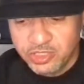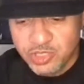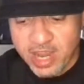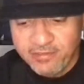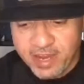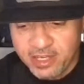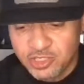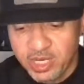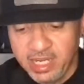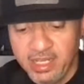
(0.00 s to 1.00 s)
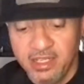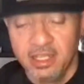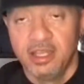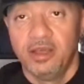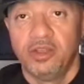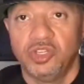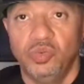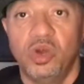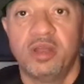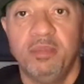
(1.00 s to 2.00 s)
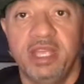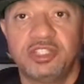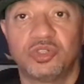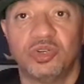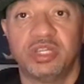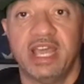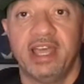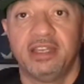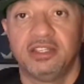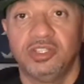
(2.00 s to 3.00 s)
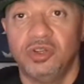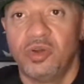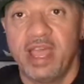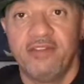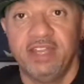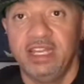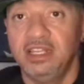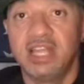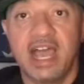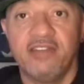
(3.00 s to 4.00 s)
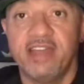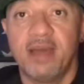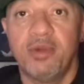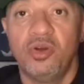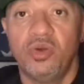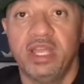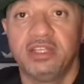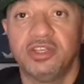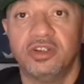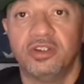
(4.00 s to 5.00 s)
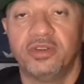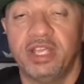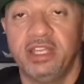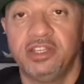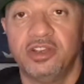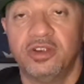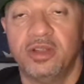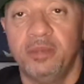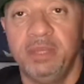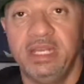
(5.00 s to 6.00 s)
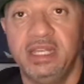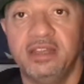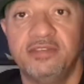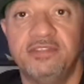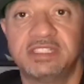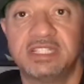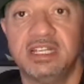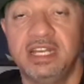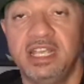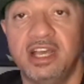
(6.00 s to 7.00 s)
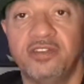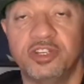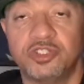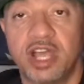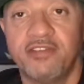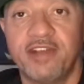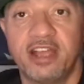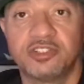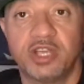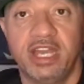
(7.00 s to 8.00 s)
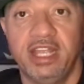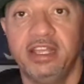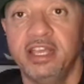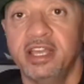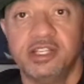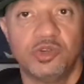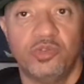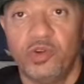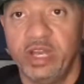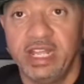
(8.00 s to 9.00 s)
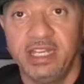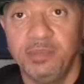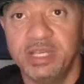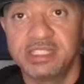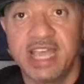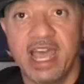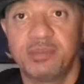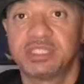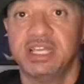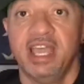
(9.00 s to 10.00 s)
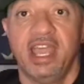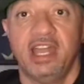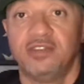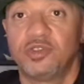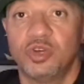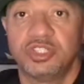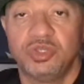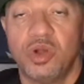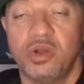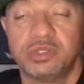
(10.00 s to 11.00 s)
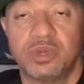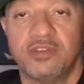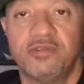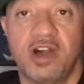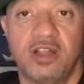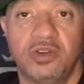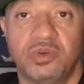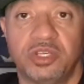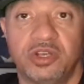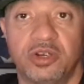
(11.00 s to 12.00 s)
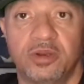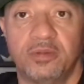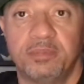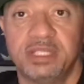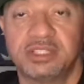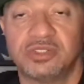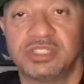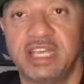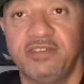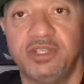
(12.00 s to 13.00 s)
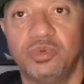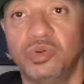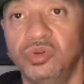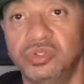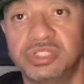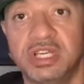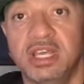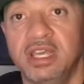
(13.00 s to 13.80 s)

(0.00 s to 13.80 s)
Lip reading: your dry fire training, you want to make sure that you don't have any live ammo in your immediate vicinity of your dry fire training to avoid any mishaps. And of course, you always want to follow your pistol safety rules.